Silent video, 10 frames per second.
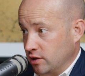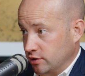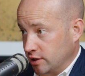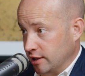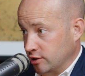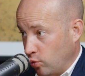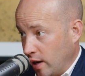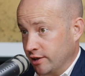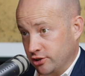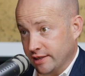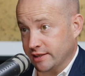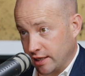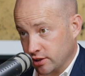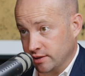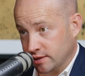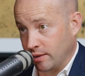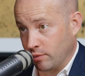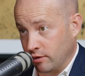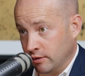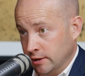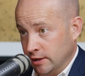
not just one transaction in someone.